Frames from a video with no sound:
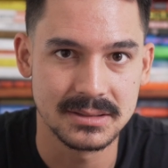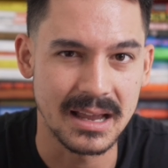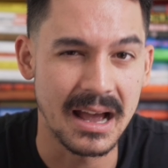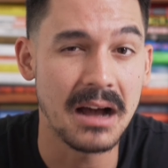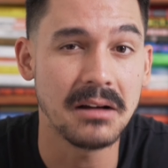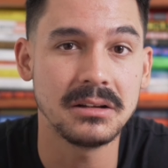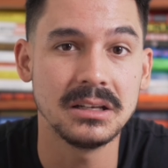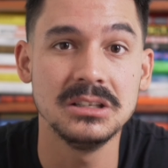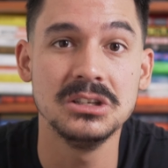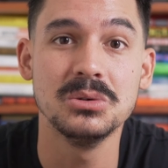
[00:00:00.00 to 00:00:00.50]
So
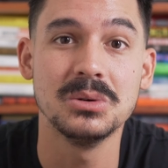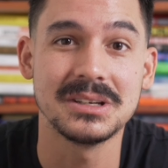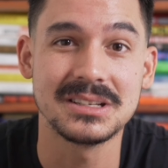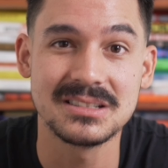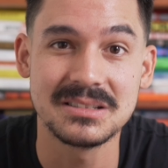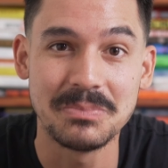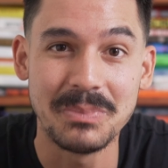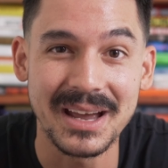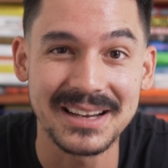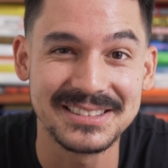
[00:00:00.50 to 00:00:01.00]
how can you
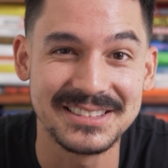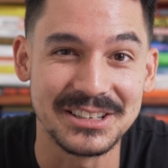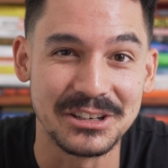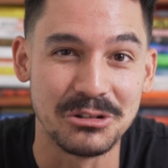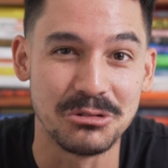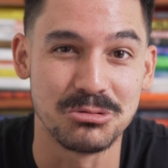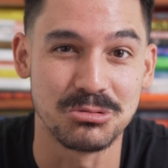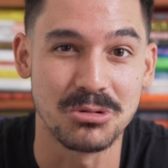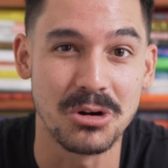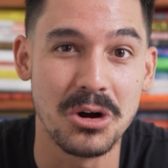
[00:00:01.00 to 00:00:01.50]
expect to
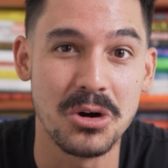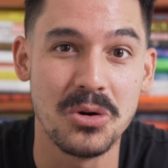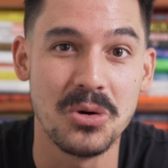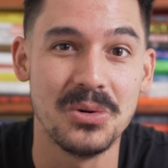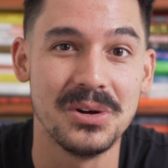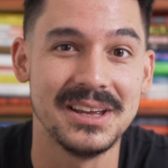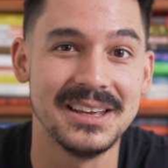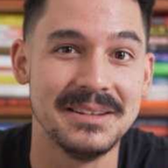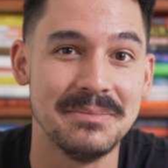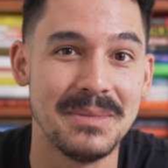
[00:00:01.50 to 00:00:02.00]

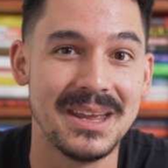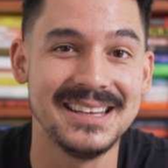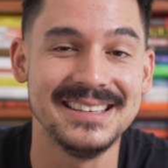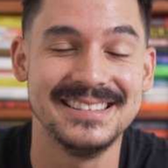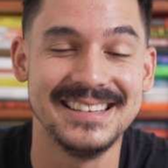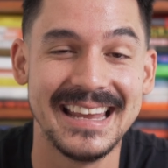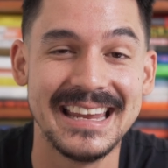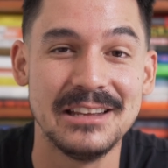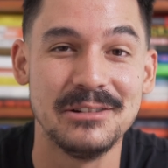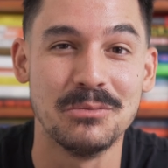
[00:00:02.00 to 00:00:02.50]
grow and
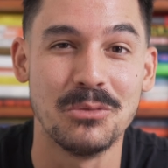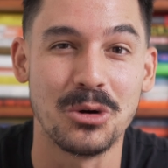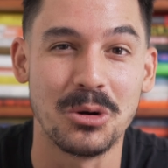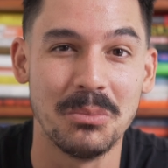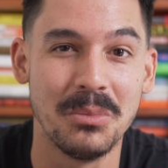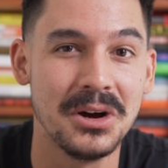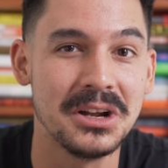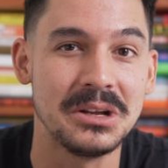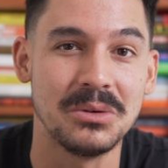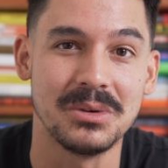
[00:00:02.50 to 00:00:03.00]
maintain more
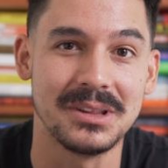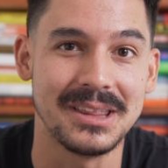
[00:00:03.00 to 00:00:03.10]
money